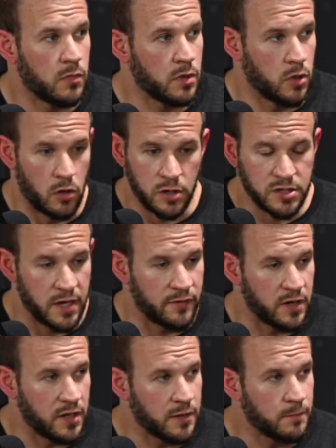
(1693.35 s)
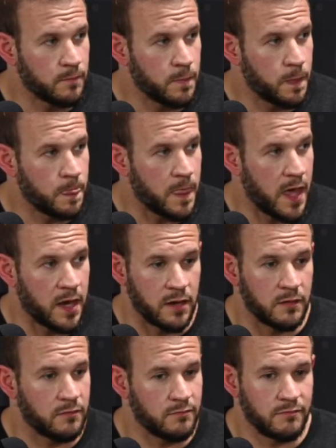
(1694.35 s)
longevity,
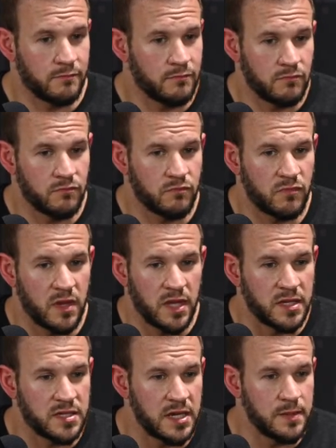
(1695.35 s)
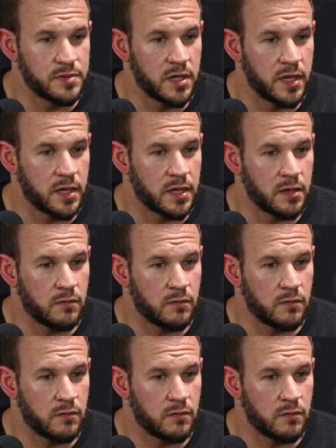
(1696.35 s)
and it seems like